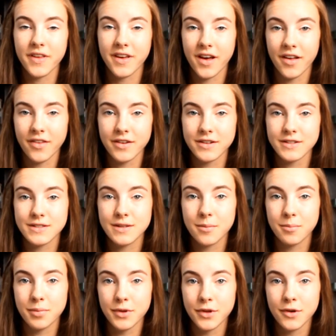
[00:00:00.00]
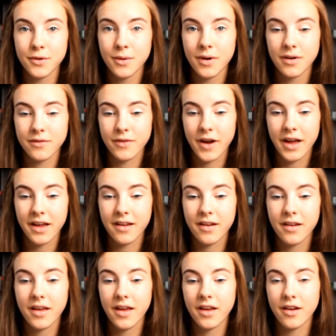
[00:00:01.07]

the colors blue, red,